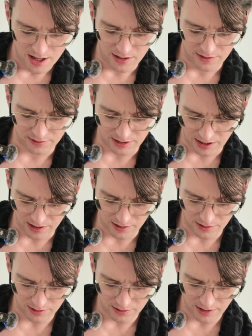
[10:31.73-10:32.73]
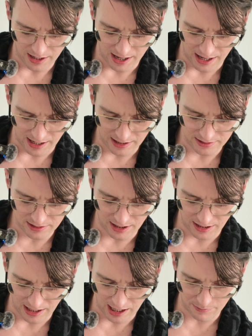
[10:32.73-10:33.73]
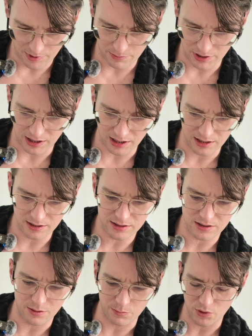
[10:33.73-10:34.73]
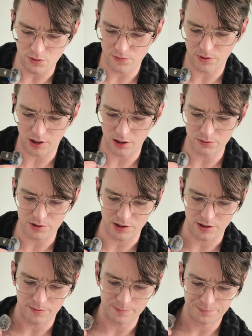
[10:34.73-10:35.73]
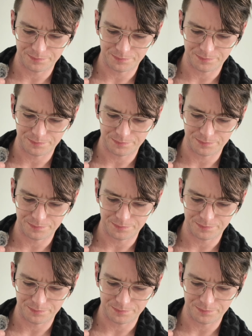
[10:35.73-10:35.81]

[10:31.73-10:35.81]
until, as the camera begins to move closer,